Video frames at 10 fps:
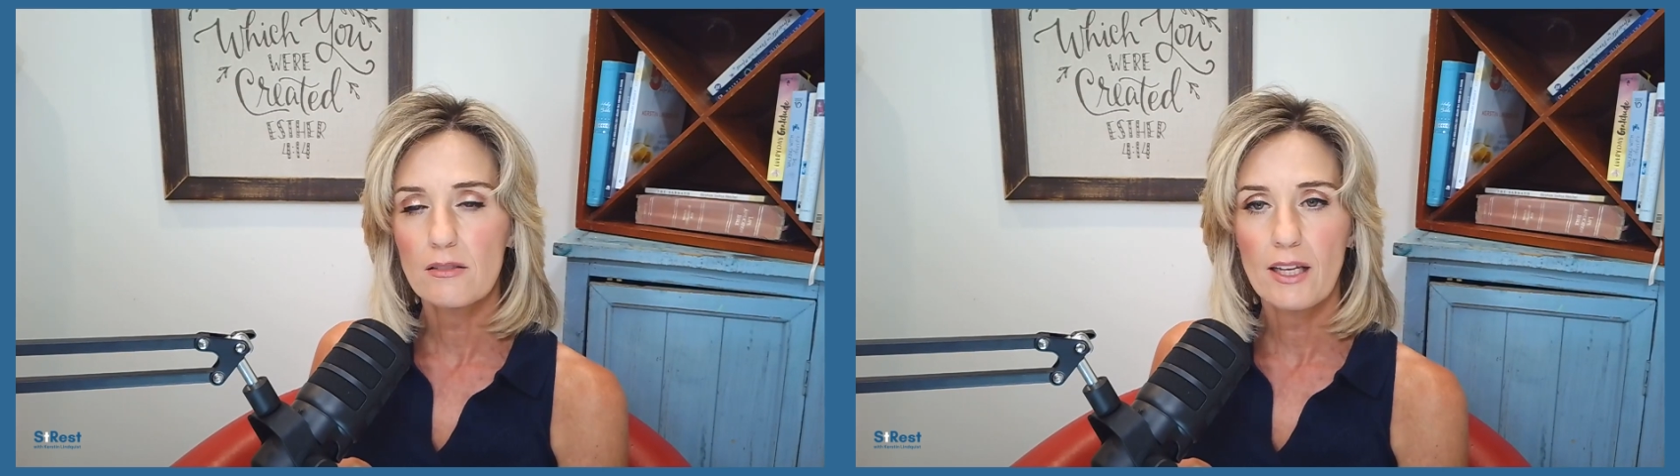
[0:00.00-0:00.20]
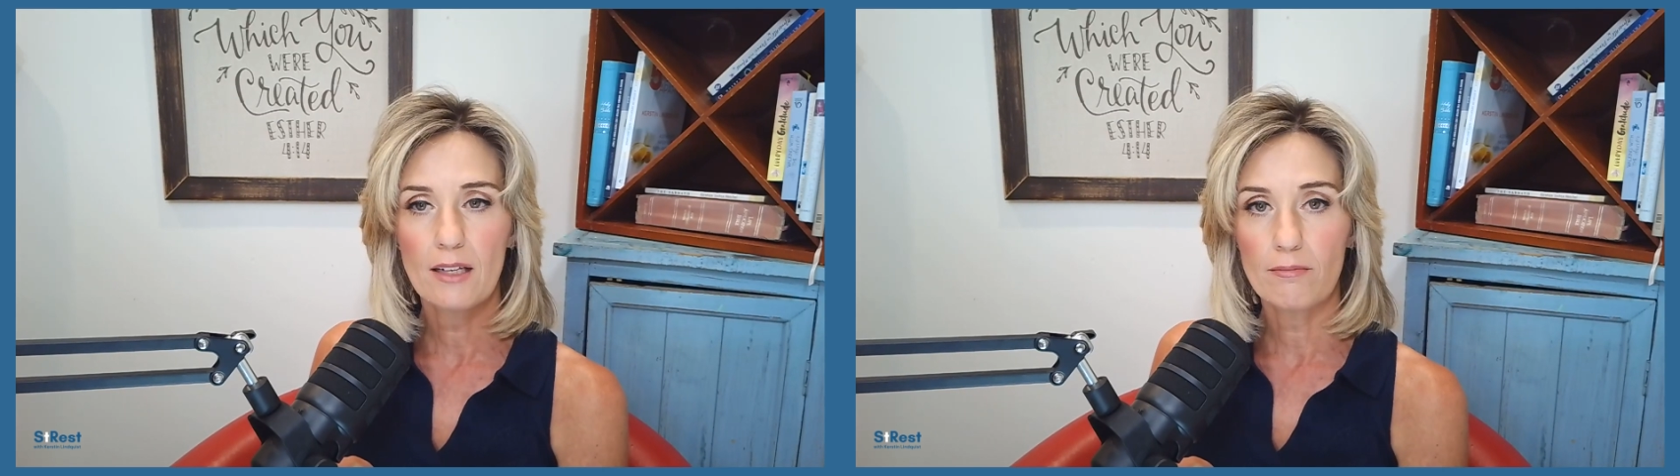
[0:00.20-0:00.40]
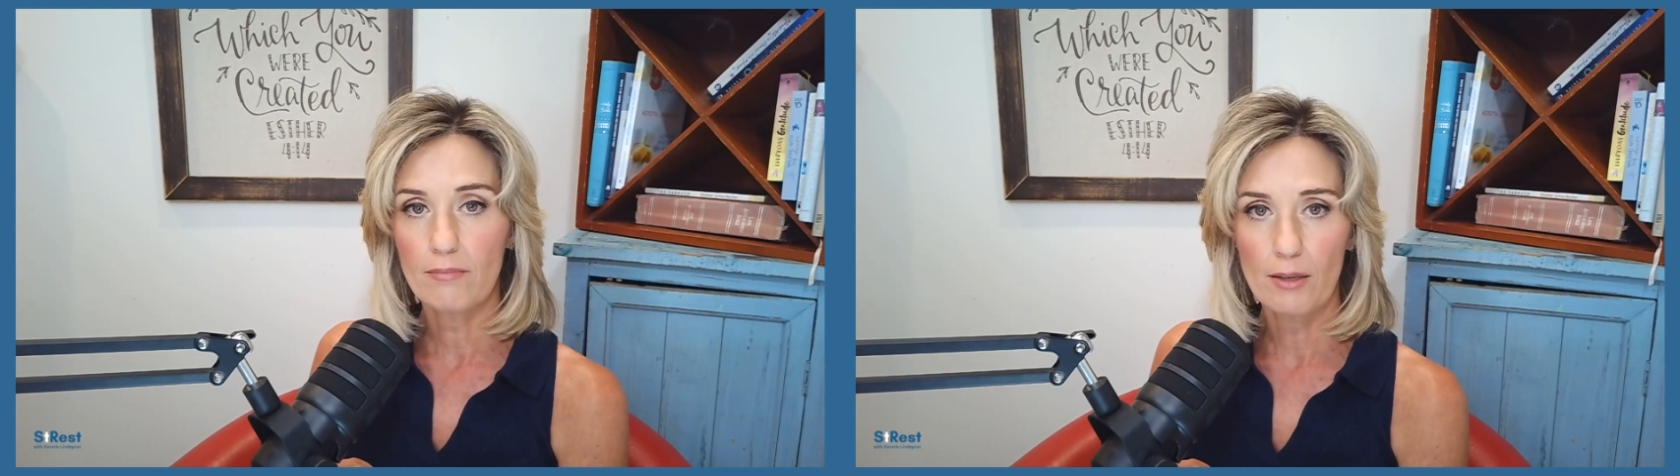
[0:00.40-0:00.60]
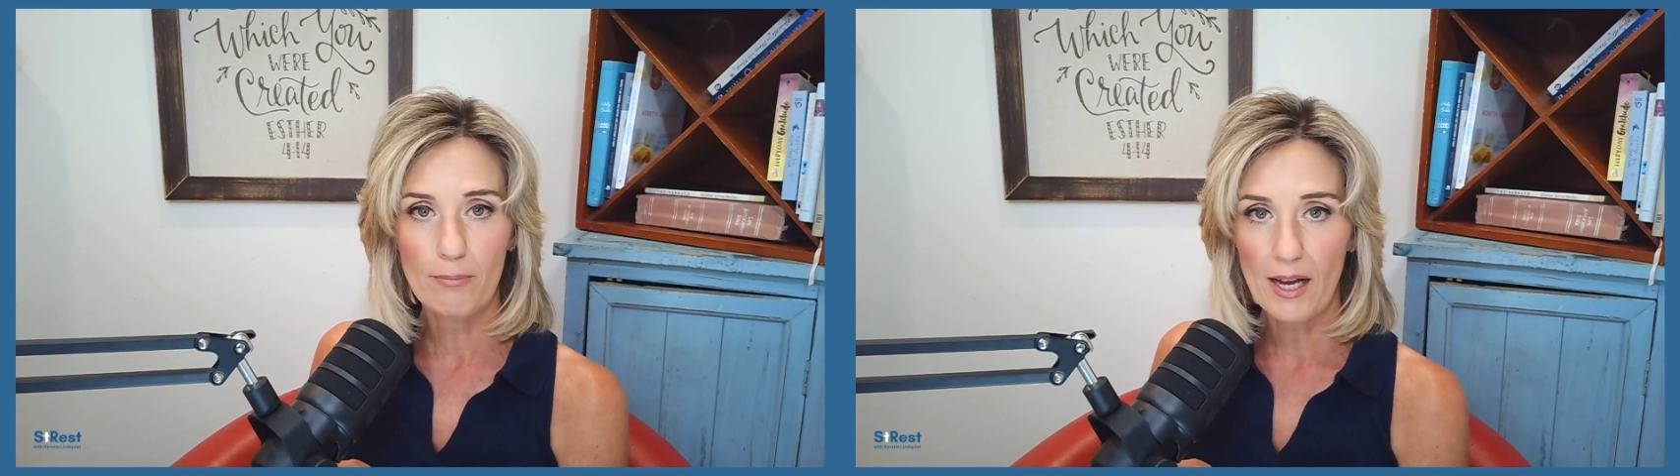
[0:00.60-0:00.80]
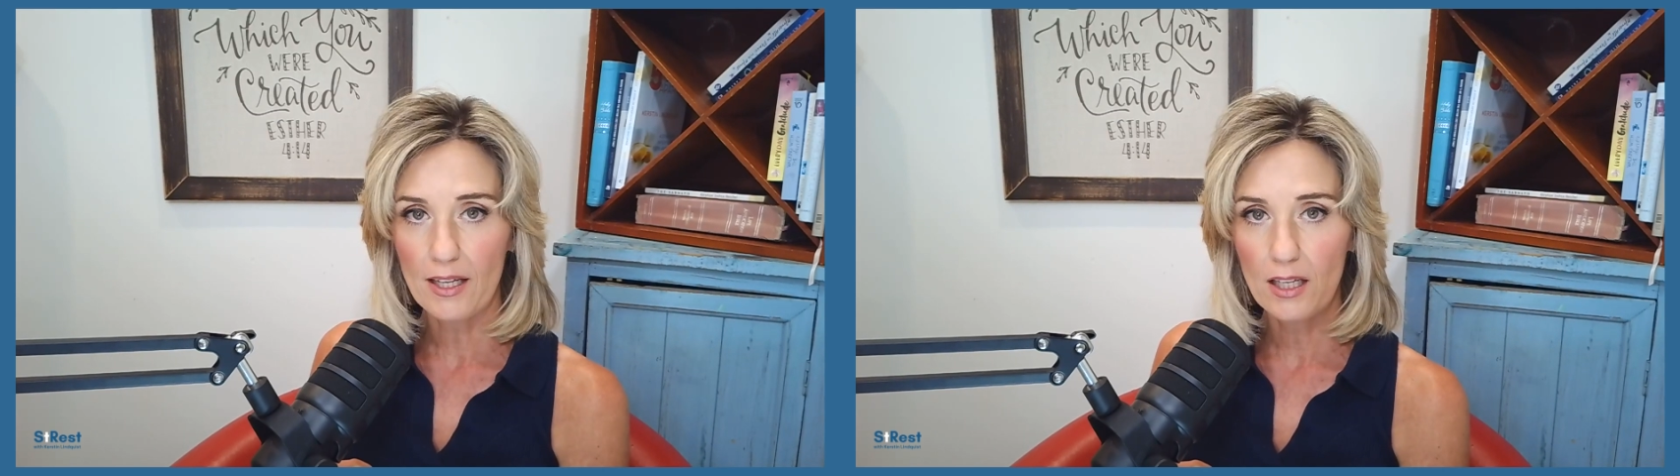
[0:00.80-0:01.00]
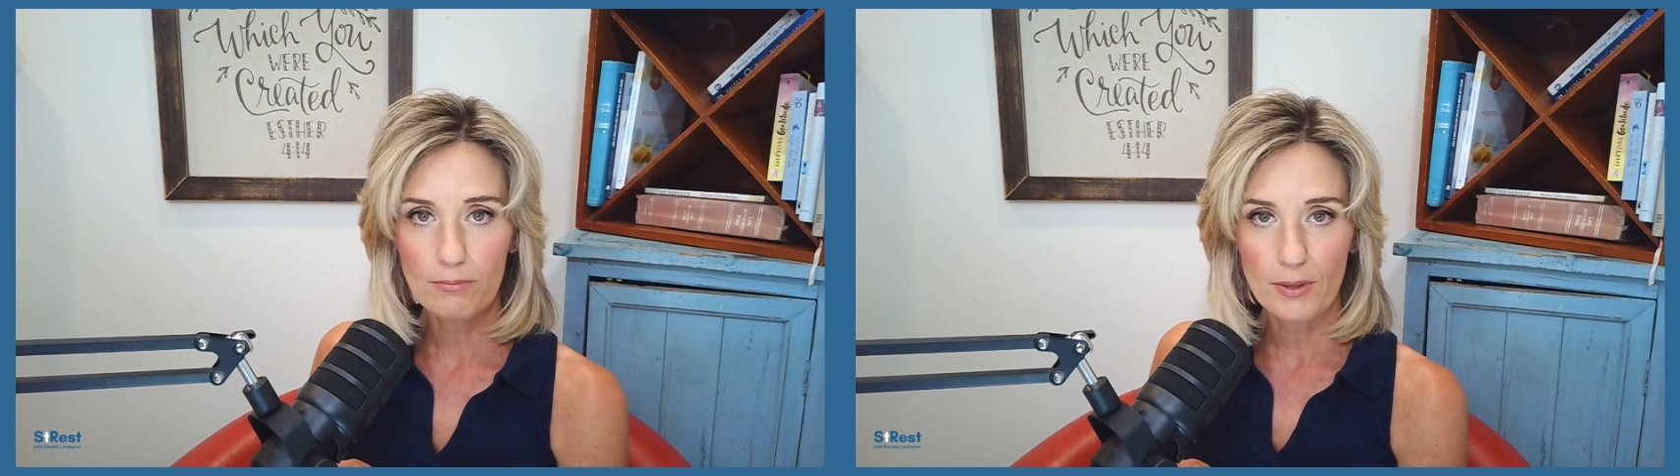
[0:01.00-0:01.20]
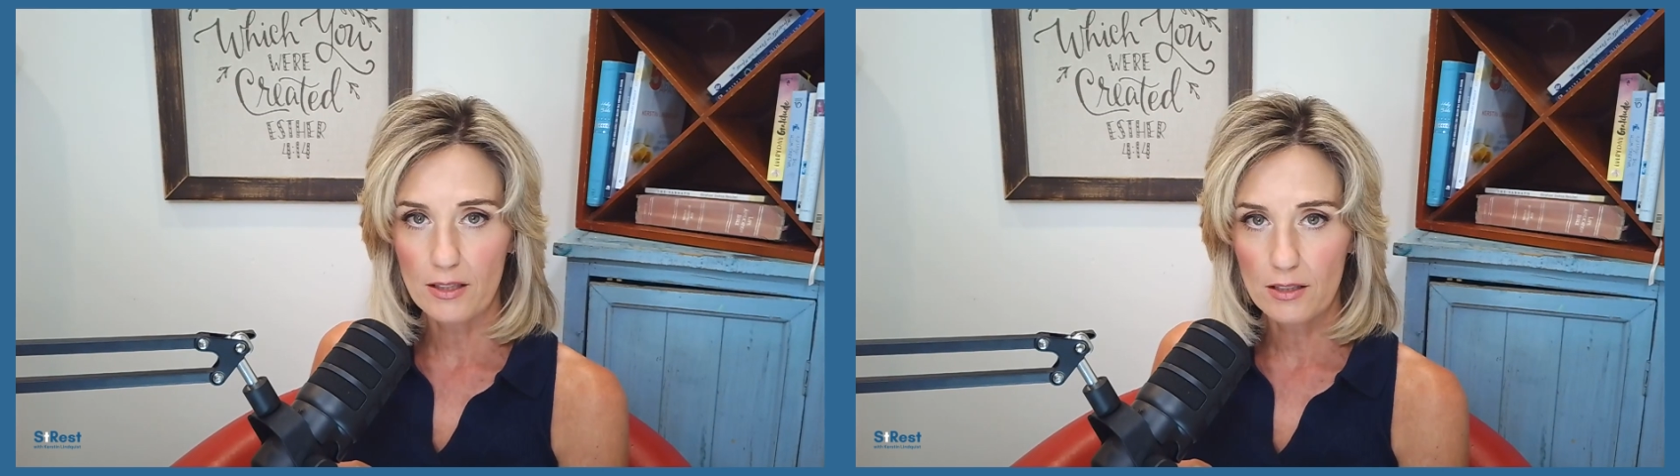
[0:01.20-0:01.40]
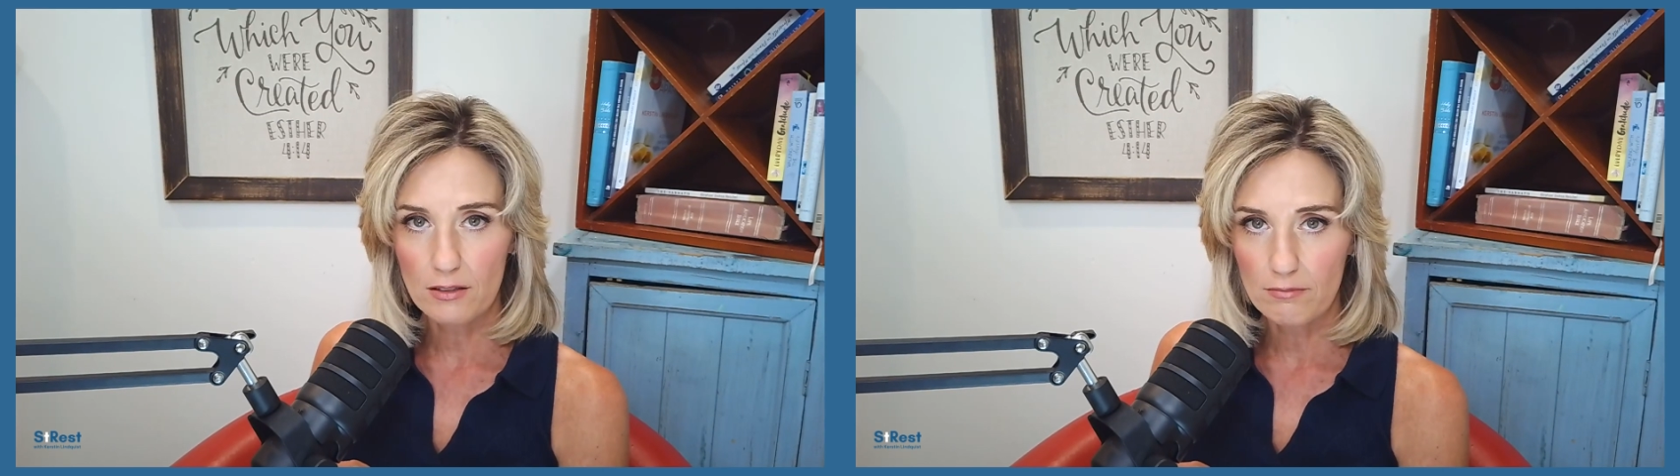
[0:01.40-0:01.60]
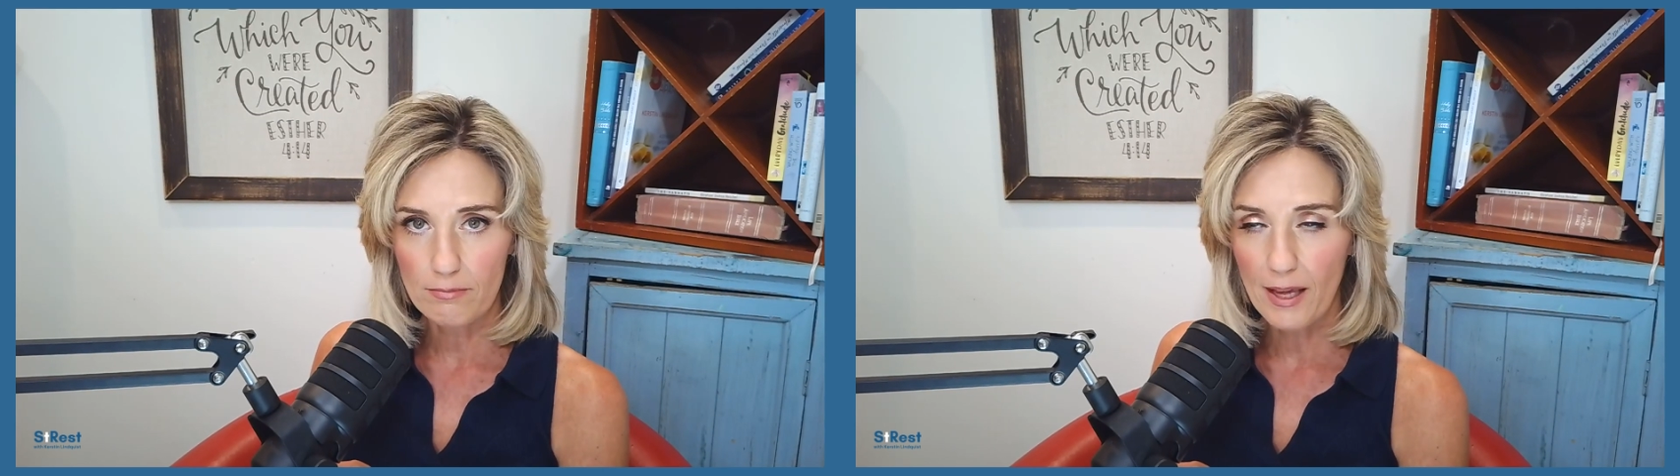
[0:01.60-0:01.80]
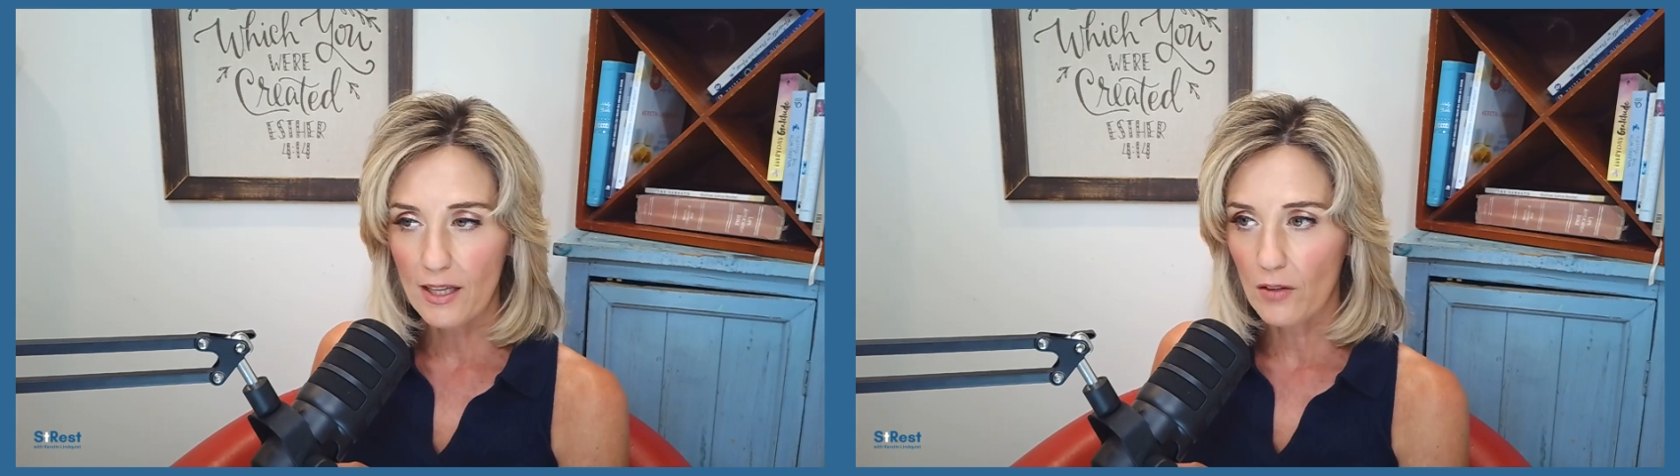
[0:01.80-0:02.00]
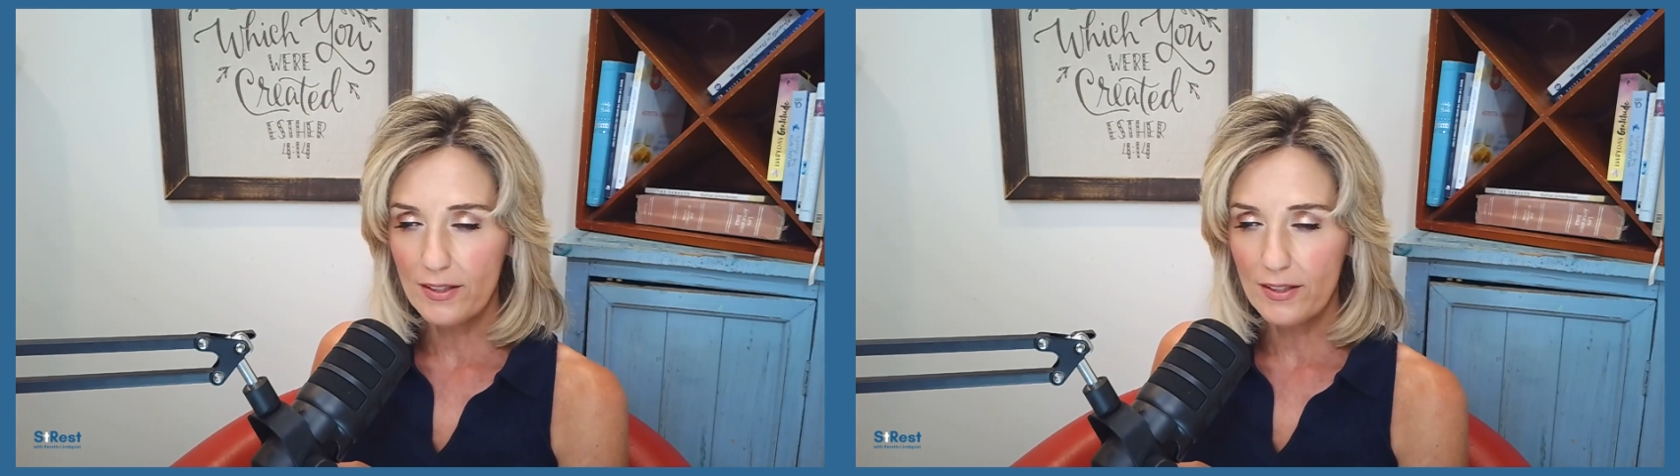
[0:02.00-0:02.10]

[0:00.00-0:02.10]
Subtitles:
and back up, get the mail.